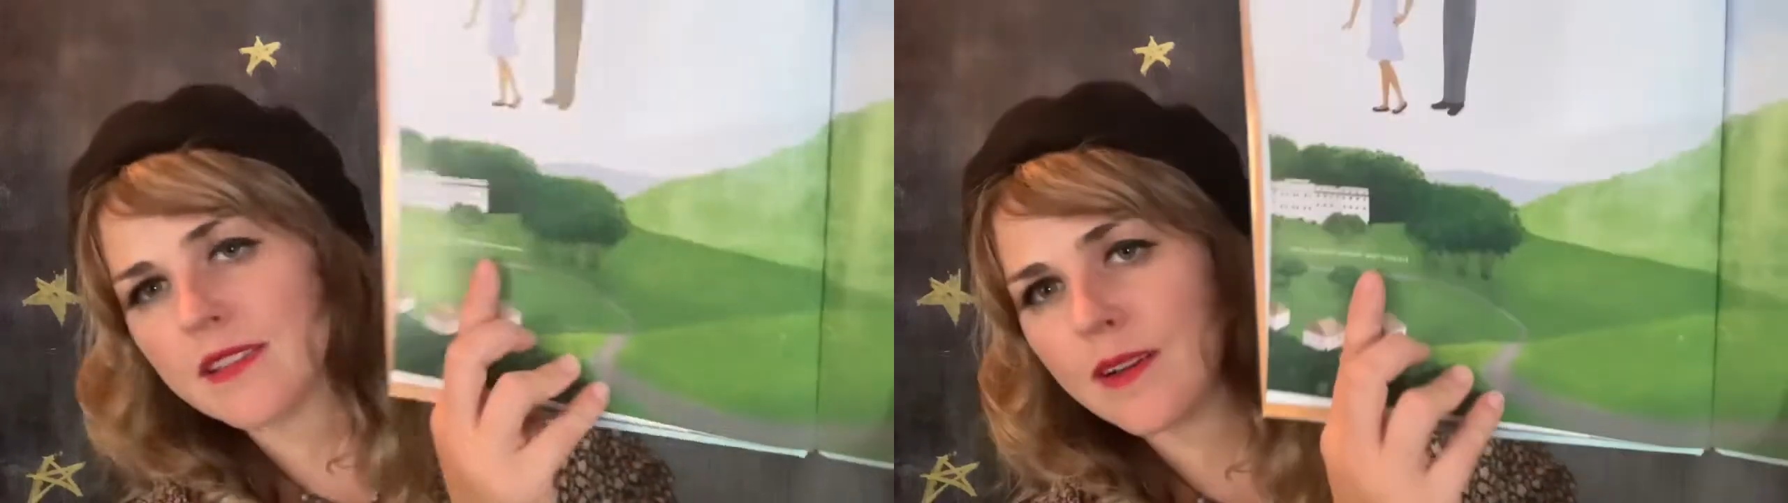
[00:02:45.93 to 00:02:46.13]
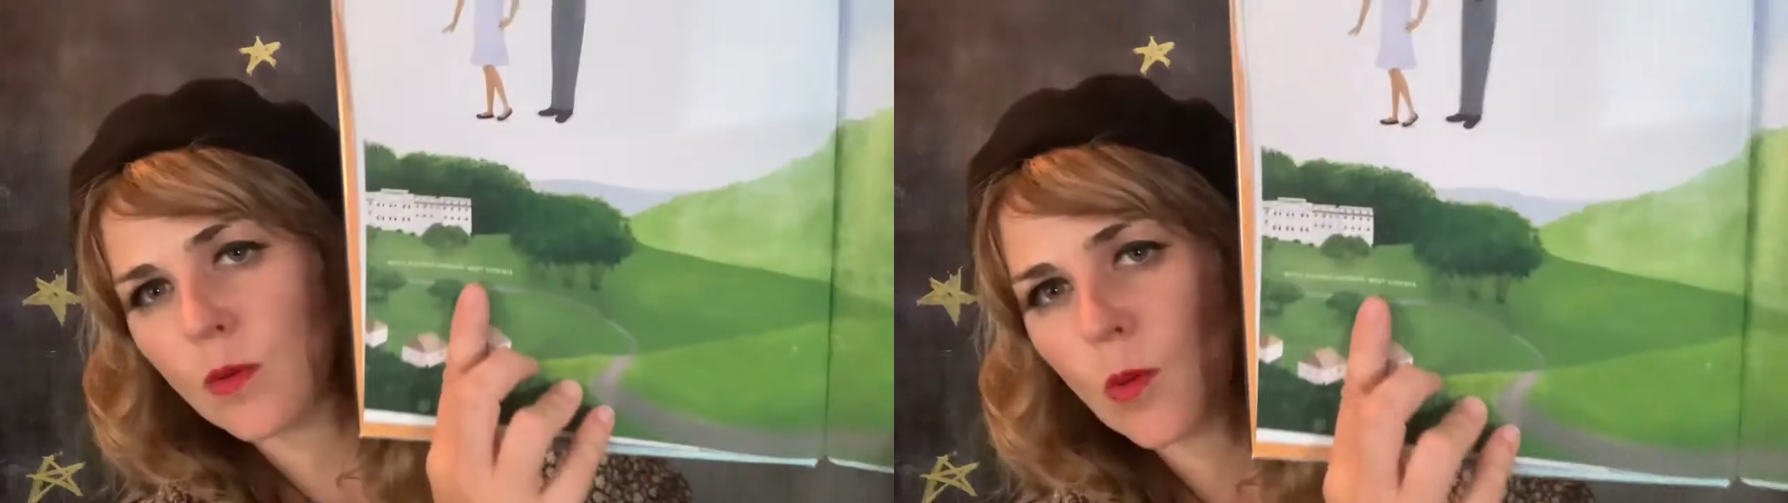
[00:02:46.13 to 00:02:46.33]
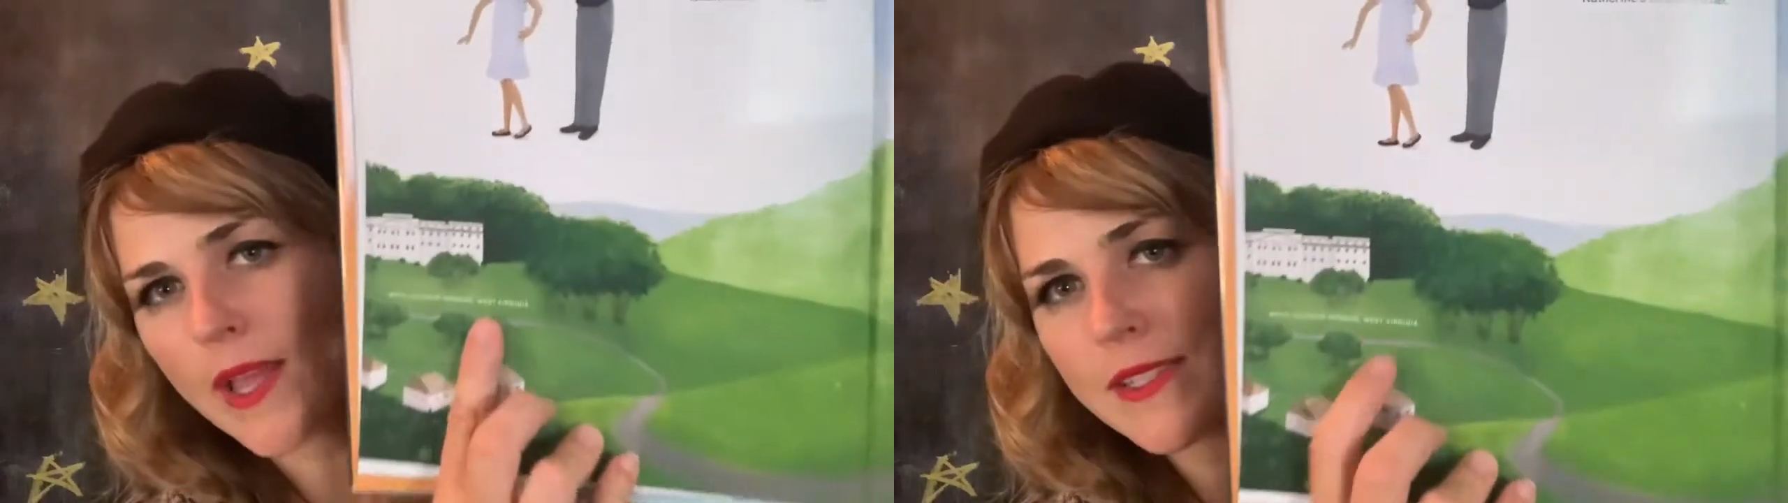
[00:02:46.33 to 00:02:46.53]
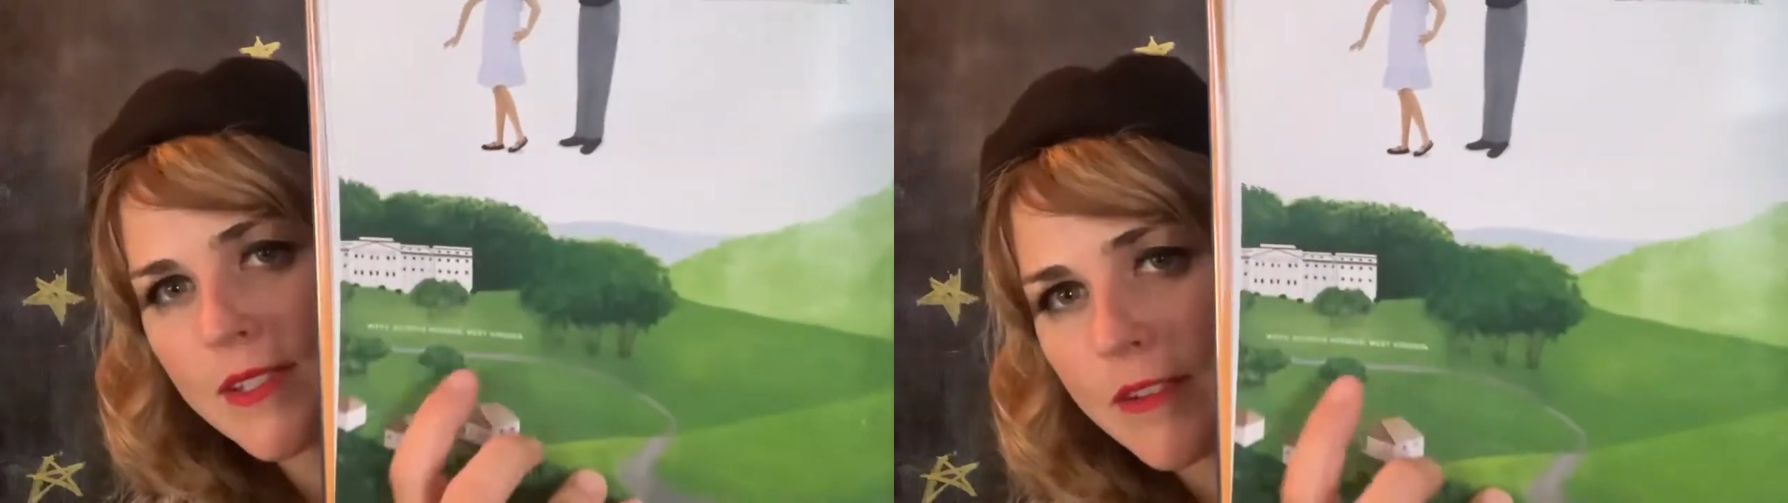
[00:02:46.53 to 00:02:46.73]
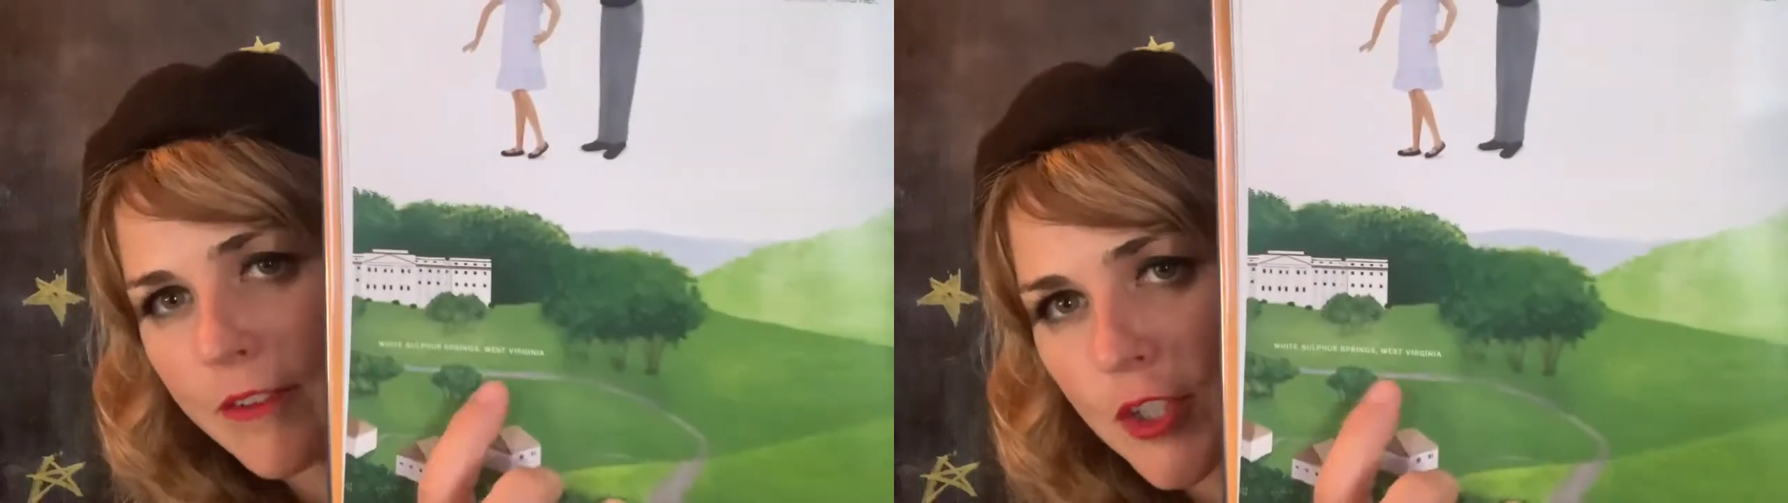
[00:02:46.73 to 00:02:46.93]
West
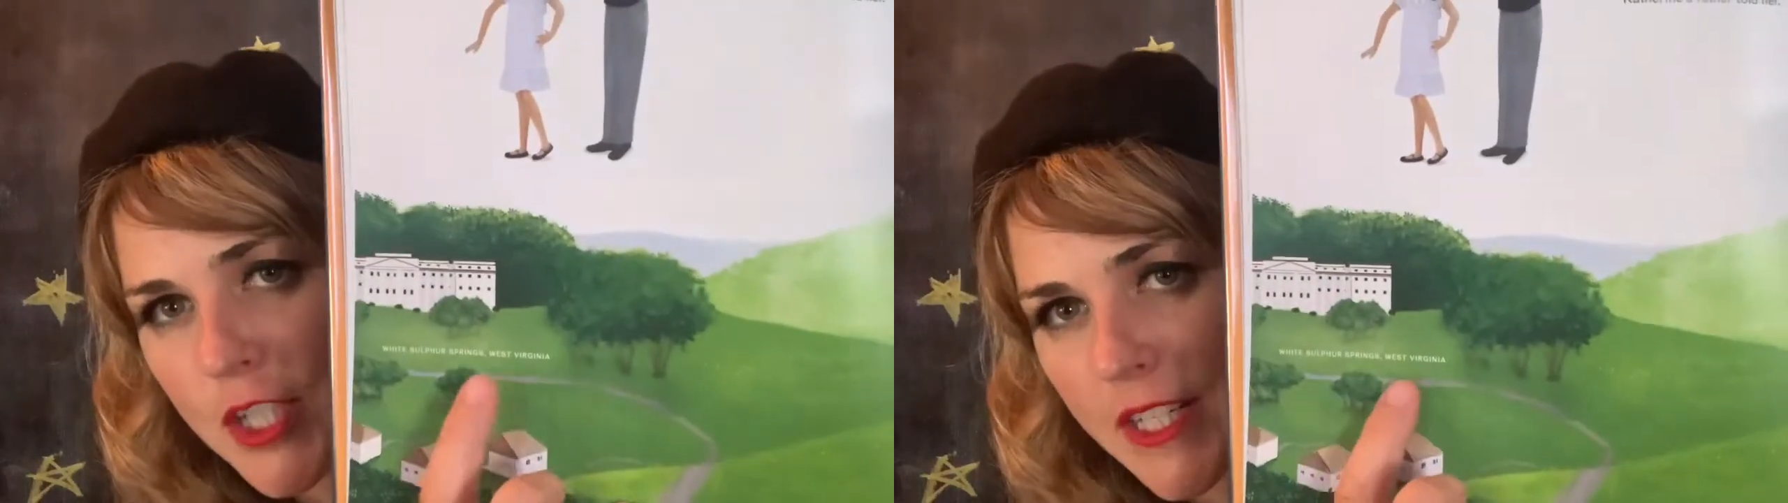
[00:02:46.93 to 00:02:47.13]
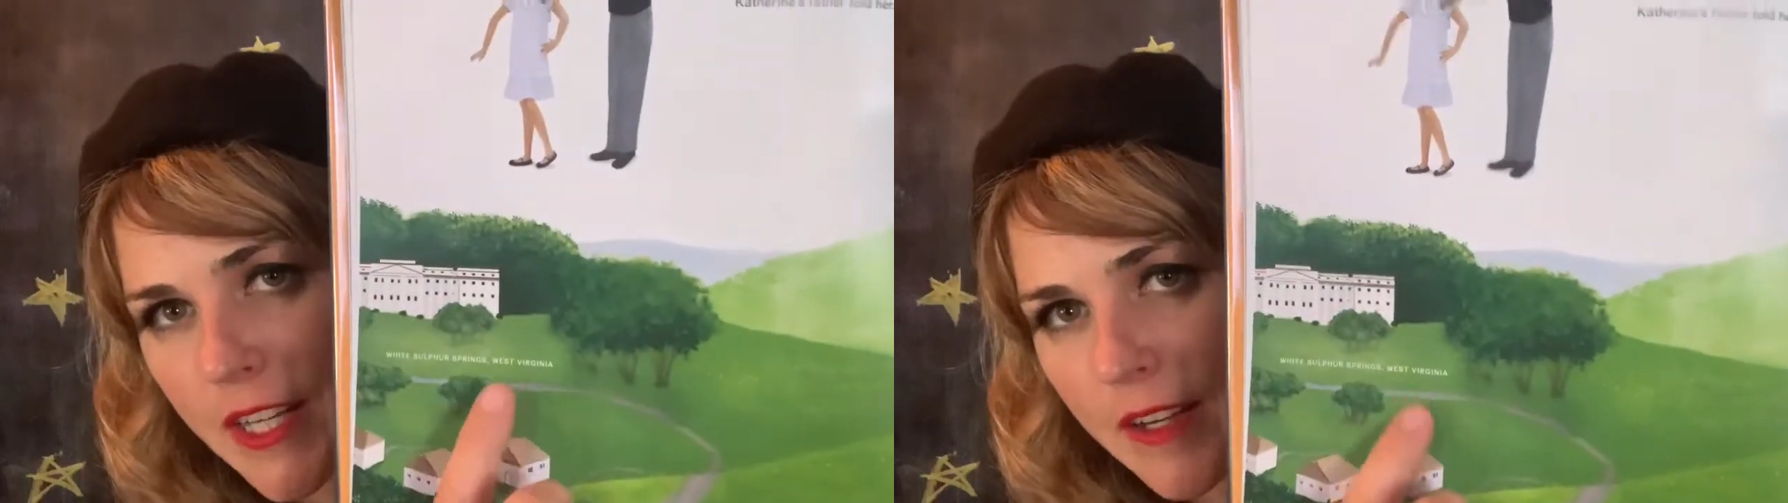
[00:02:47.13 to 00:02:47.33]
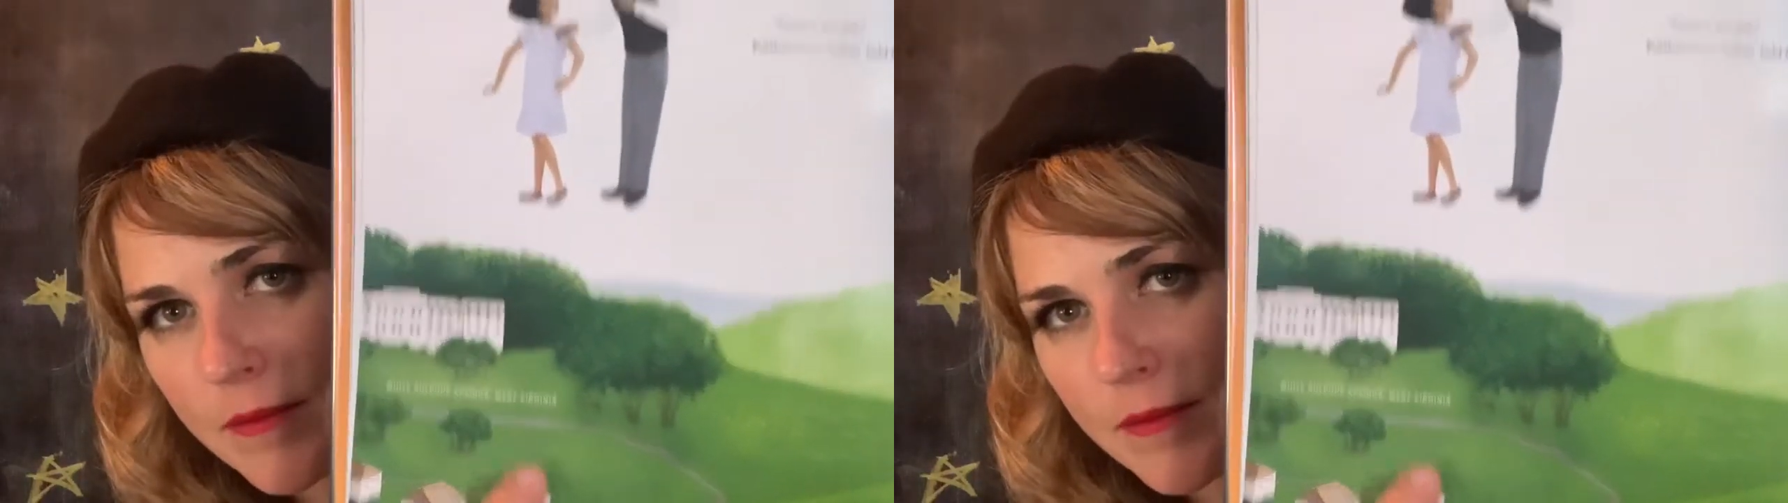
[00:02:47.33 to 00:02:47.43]
Virginia.